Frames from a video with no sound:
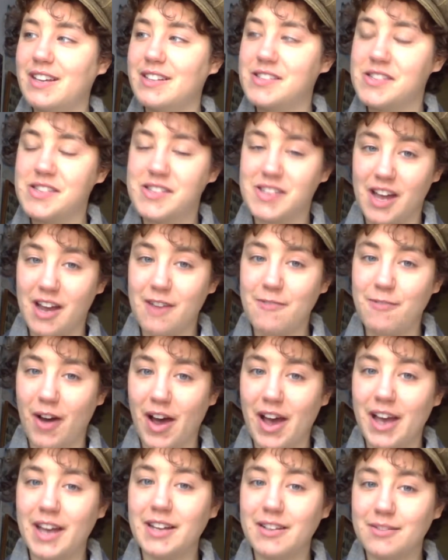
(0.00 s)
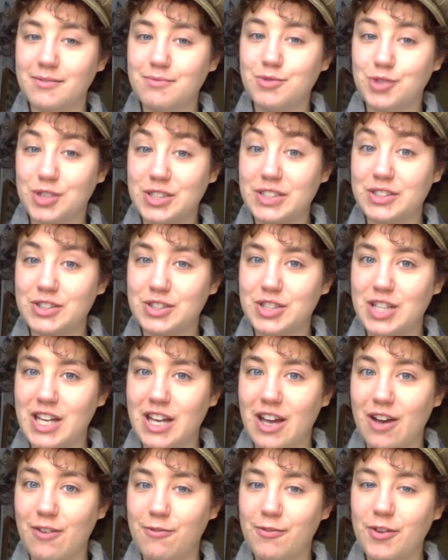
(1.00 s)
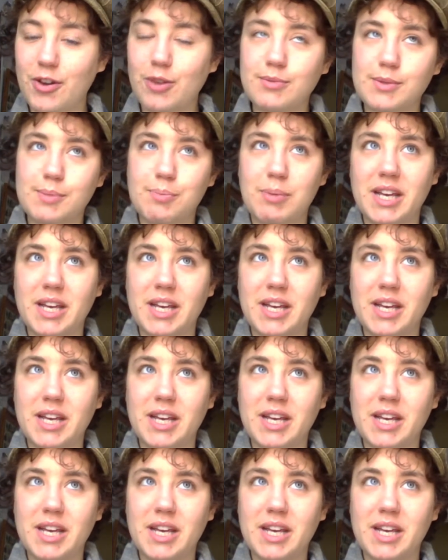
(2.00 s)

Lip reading: sci-fi trilogy of films,